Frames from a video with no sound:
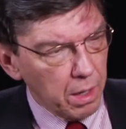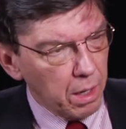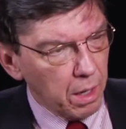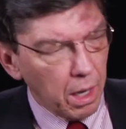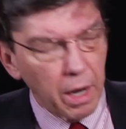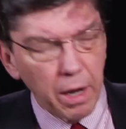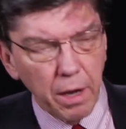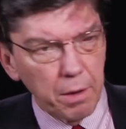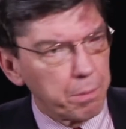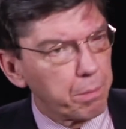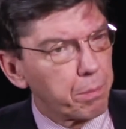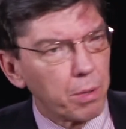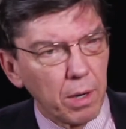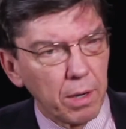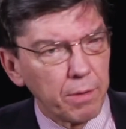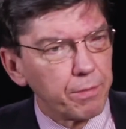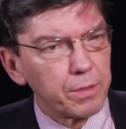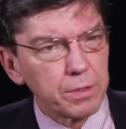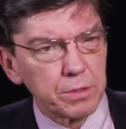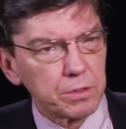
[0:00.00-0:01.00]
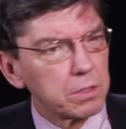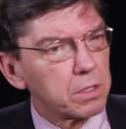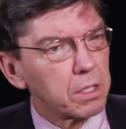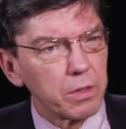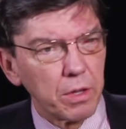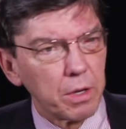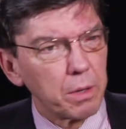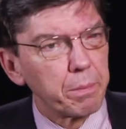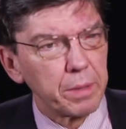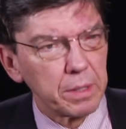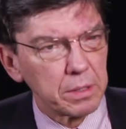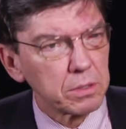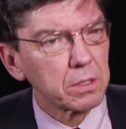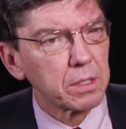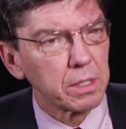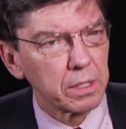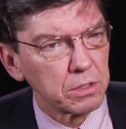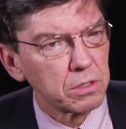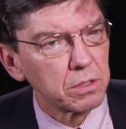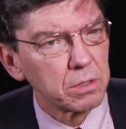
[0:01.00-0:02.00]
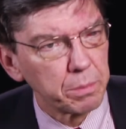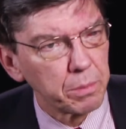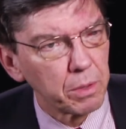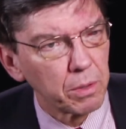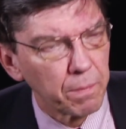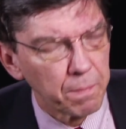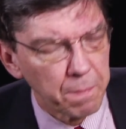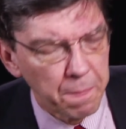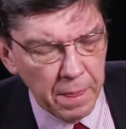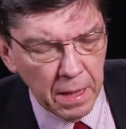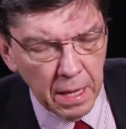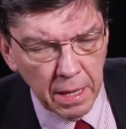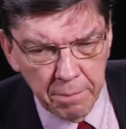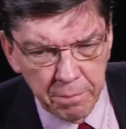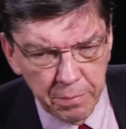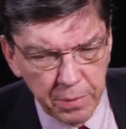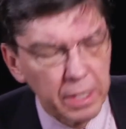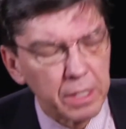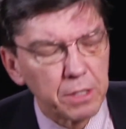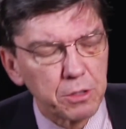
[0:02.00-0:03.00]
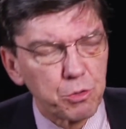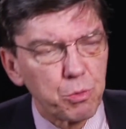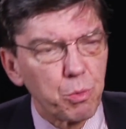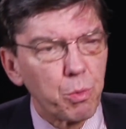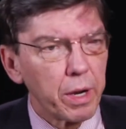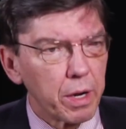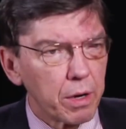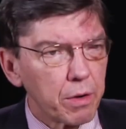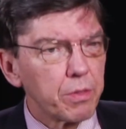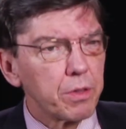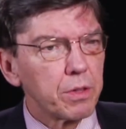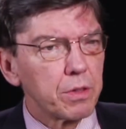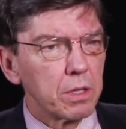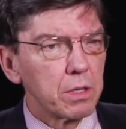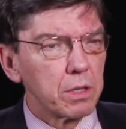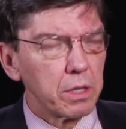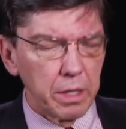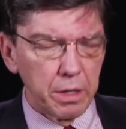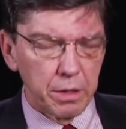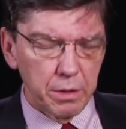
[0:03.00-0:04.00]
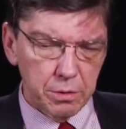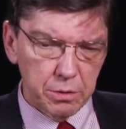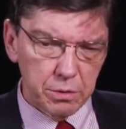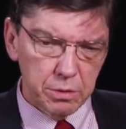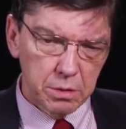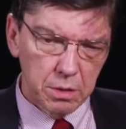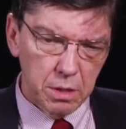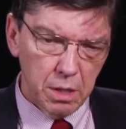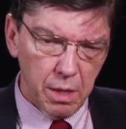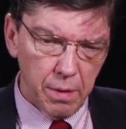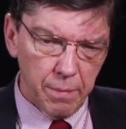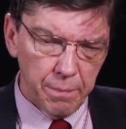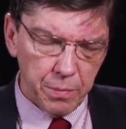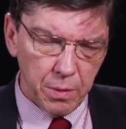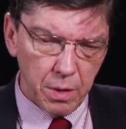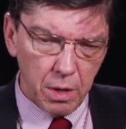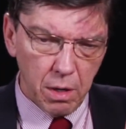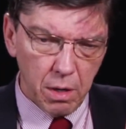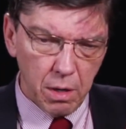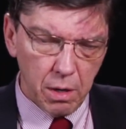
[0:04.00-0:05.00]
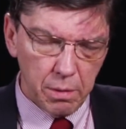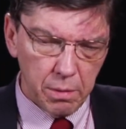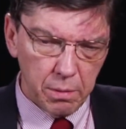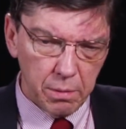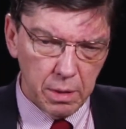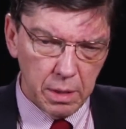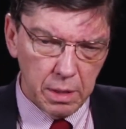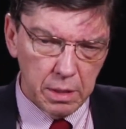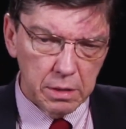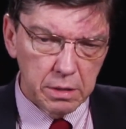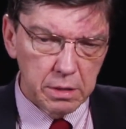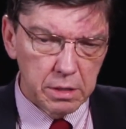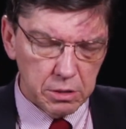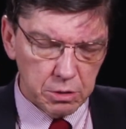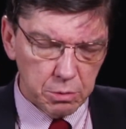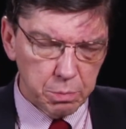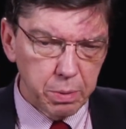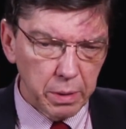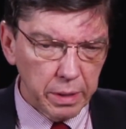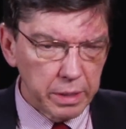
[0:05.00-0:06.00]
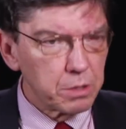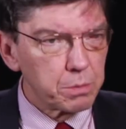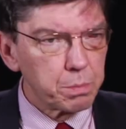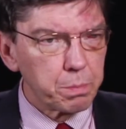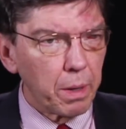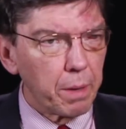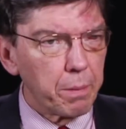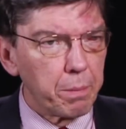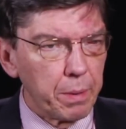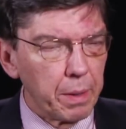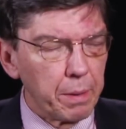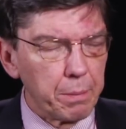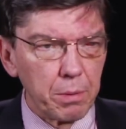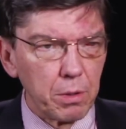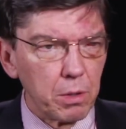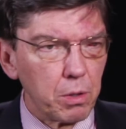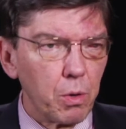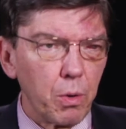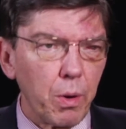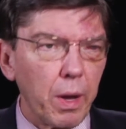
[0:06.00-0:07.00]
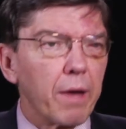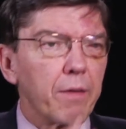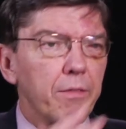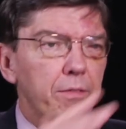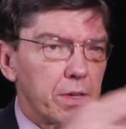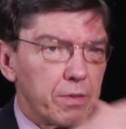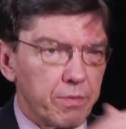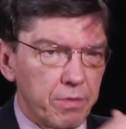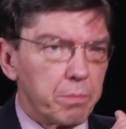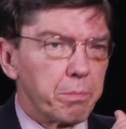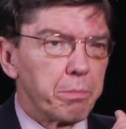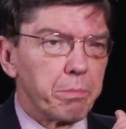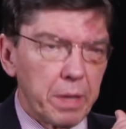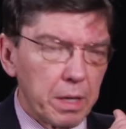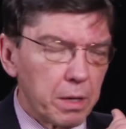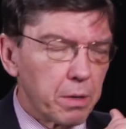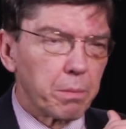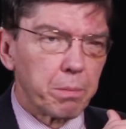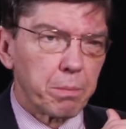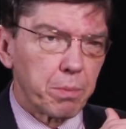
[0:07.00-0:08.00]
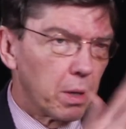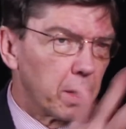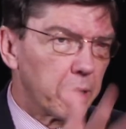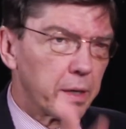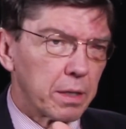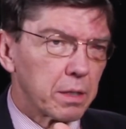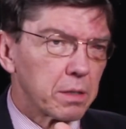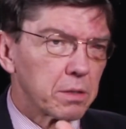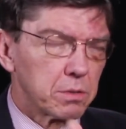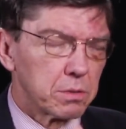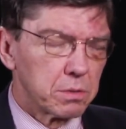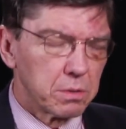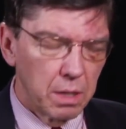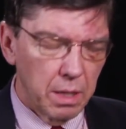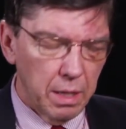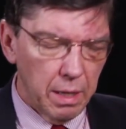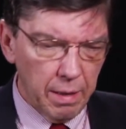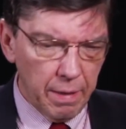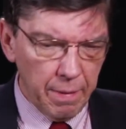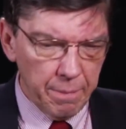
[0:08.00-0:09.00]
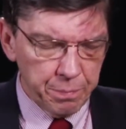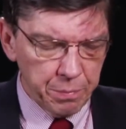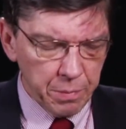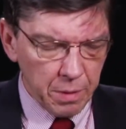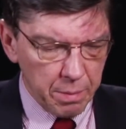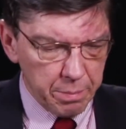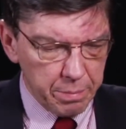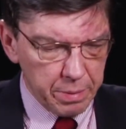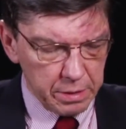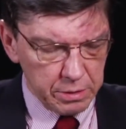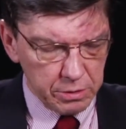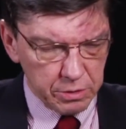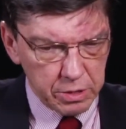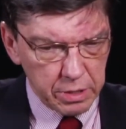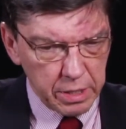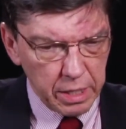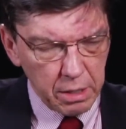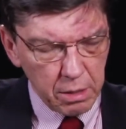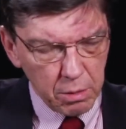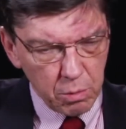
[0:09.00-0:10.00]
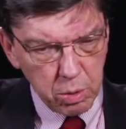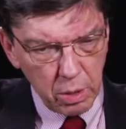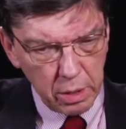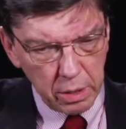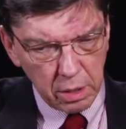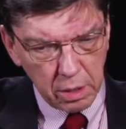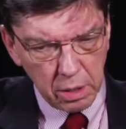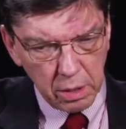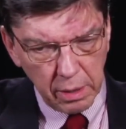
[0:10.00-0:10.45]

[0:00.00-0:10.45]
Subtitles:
higher profits to their best customer. It's rare that the leaders are displaced by people who have even better products. But instead, what